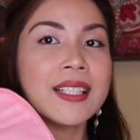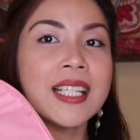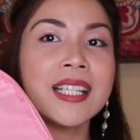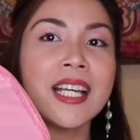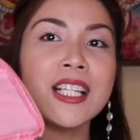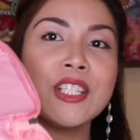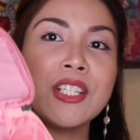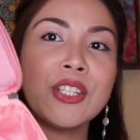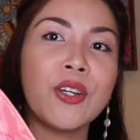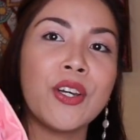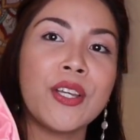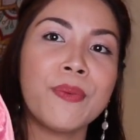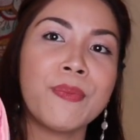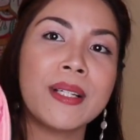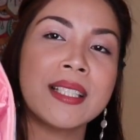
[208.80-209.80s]
Tignan nyo to,
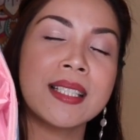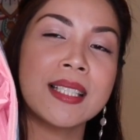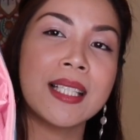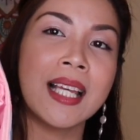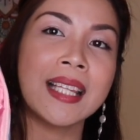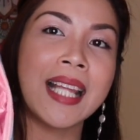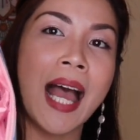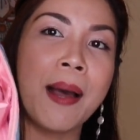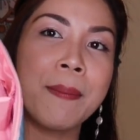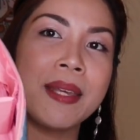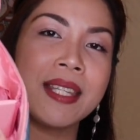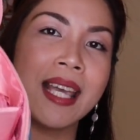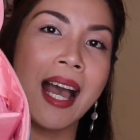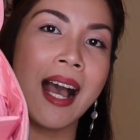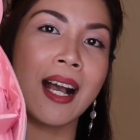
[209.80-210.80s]
yung ang
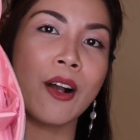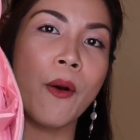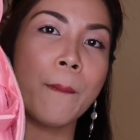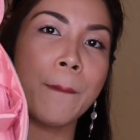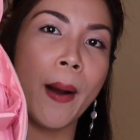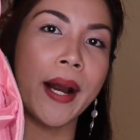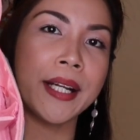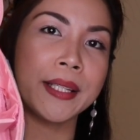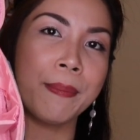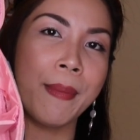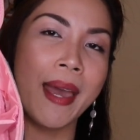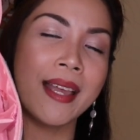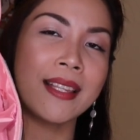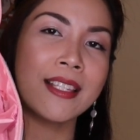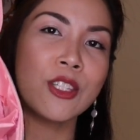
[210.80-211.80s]
dami niyang
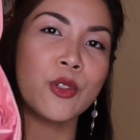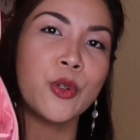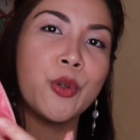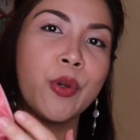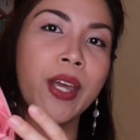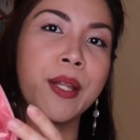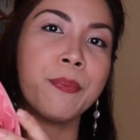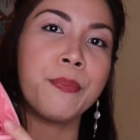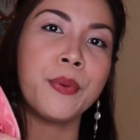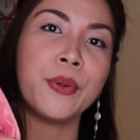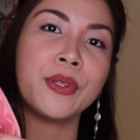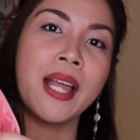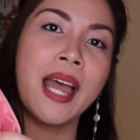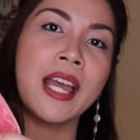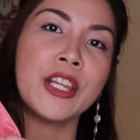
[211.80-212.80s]
compartments. So you can
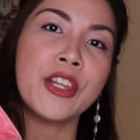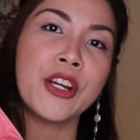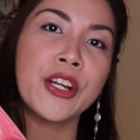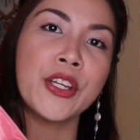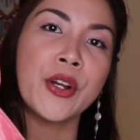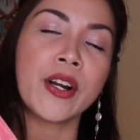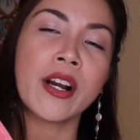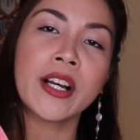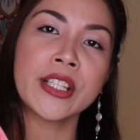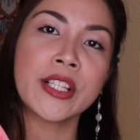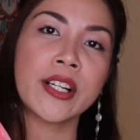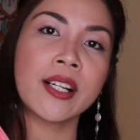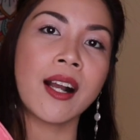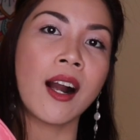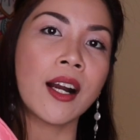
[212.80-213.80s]
put either your
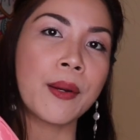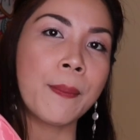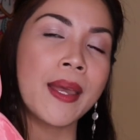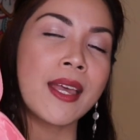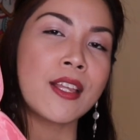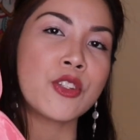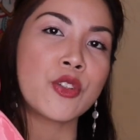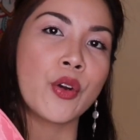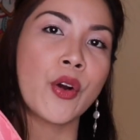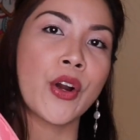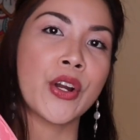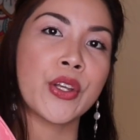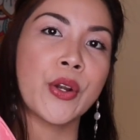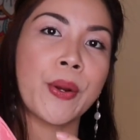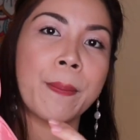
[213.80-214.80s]
undergarments
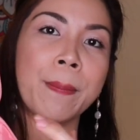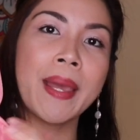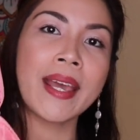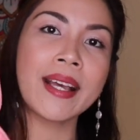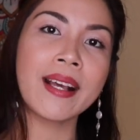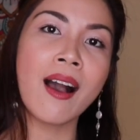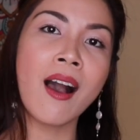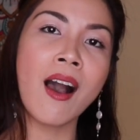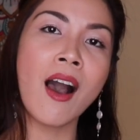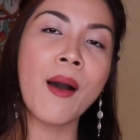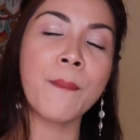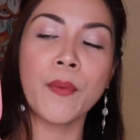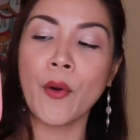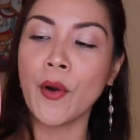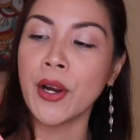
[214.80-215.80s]
or your
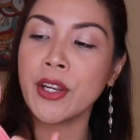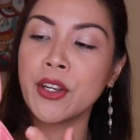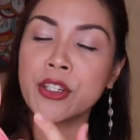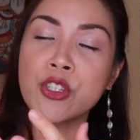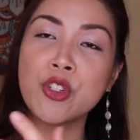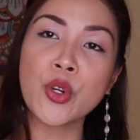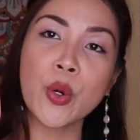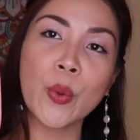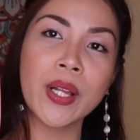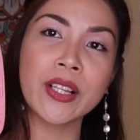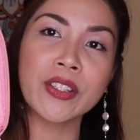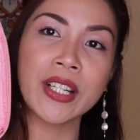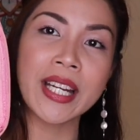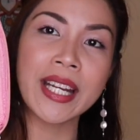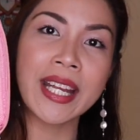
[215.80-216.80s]
makeup or your
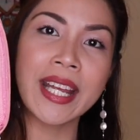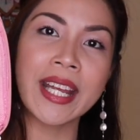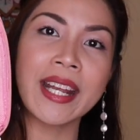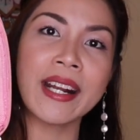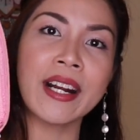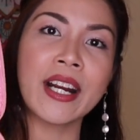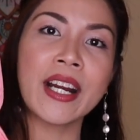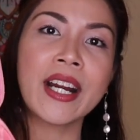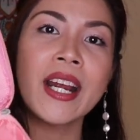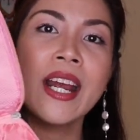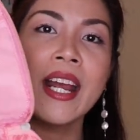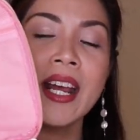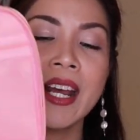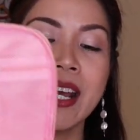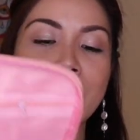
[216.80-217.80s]
jewelry here.
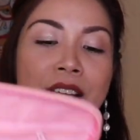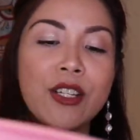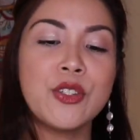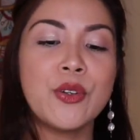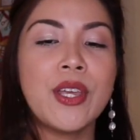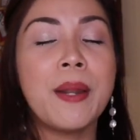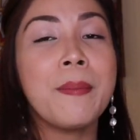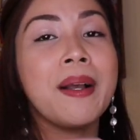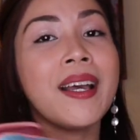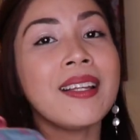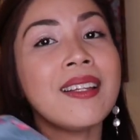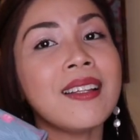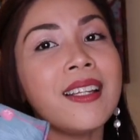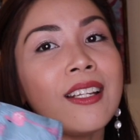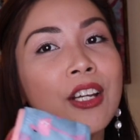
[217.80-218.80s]
So yan,
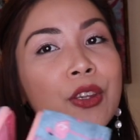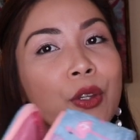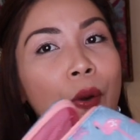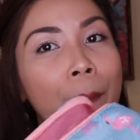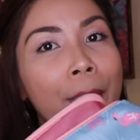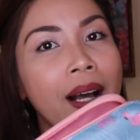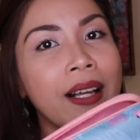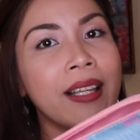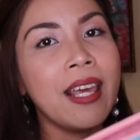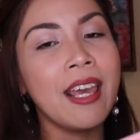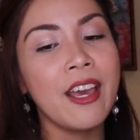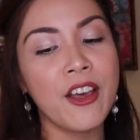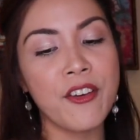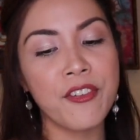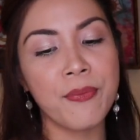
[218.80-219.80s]
maganda din itong pang
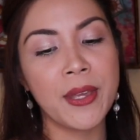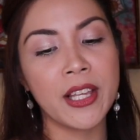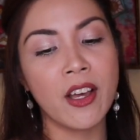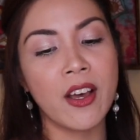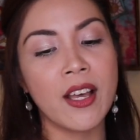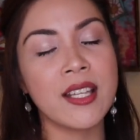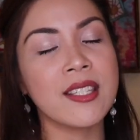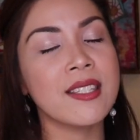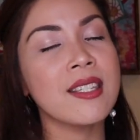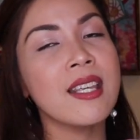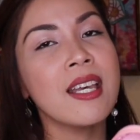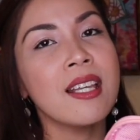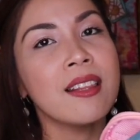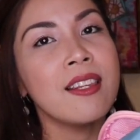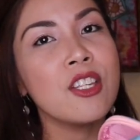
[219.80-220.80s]
gift because
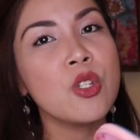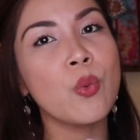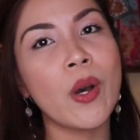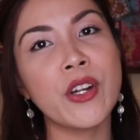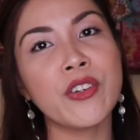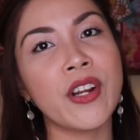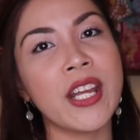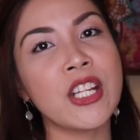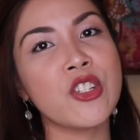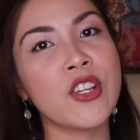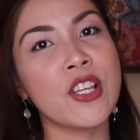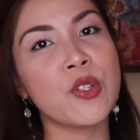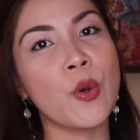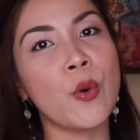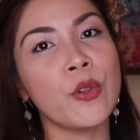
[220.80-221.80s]
this one
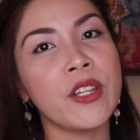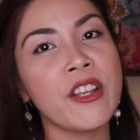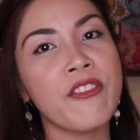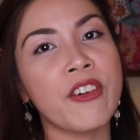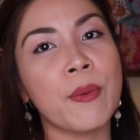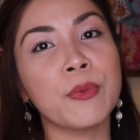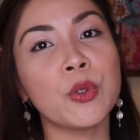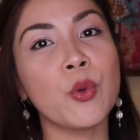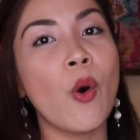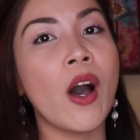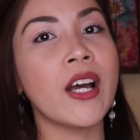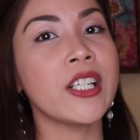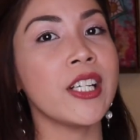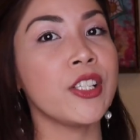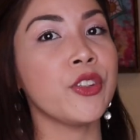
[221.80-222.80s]
ranges only from
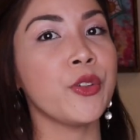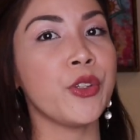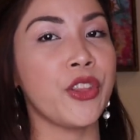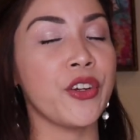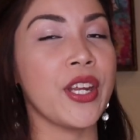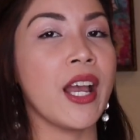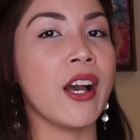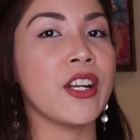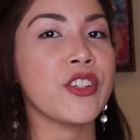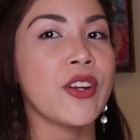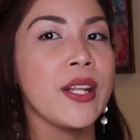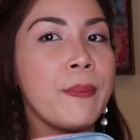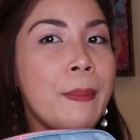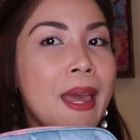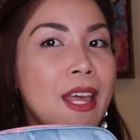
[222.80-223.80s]
200 to 300